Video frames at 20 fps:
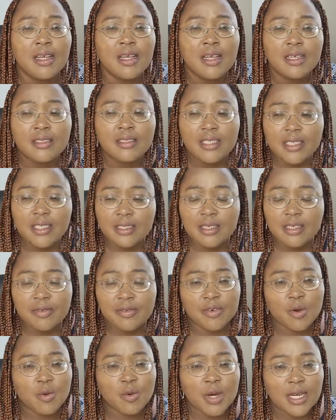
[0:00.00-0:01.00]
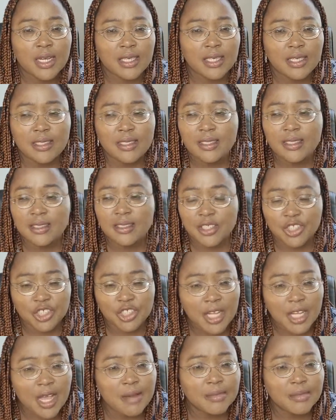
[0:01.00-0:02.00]
this thing for what it is. It's a
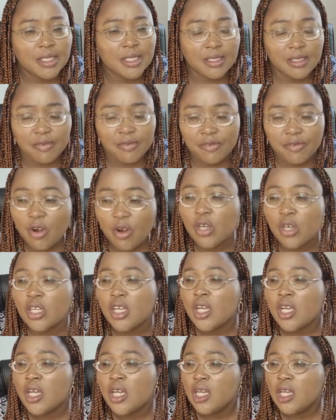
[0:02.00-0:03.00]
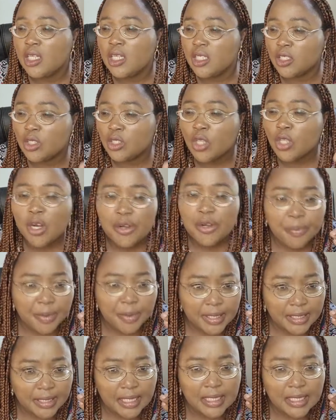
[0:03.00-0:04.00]
sham, it's a fraud, it is not
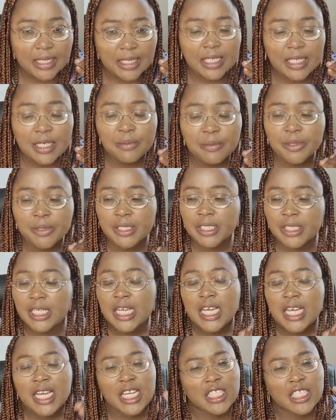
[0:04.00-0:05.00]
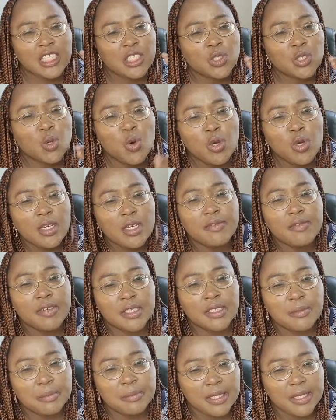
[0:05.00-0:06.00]
representing anybody. It is only for
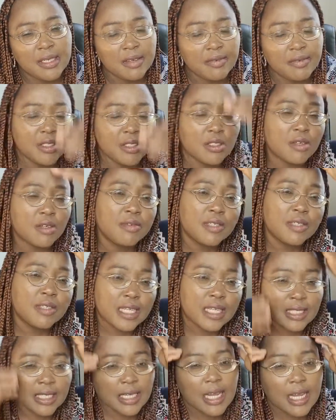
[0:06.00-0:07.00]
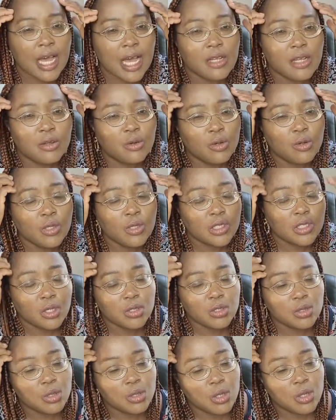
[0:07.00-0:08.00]
the benefit of Nnamdi Kanu, who is
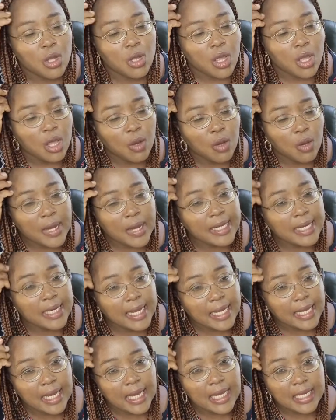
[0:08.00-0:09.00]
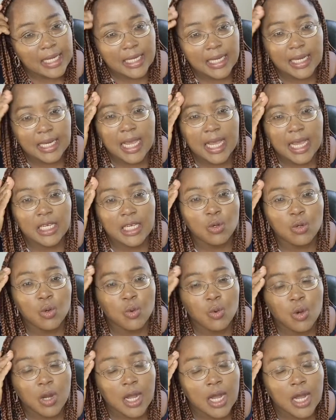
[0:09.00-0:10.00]
also Nwaneke Nyekeni
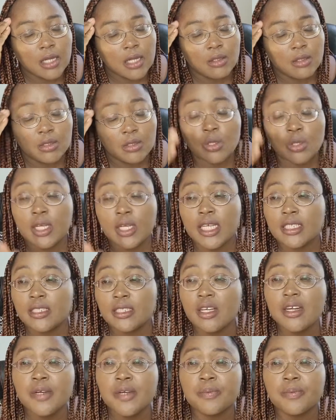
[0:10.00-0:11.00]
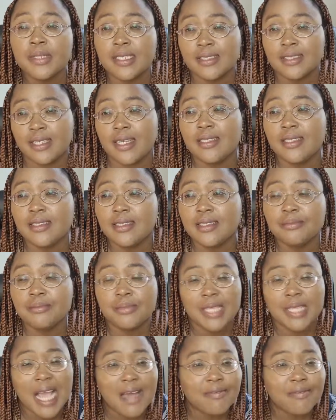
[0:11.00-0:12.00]
Oku Kanu. So he's not representing
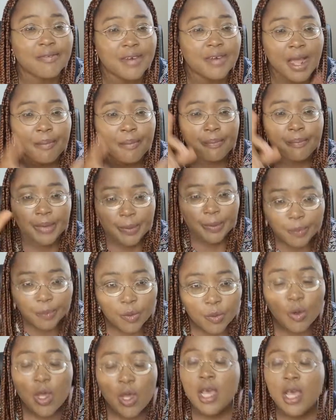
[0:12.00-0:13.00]
Biafra people.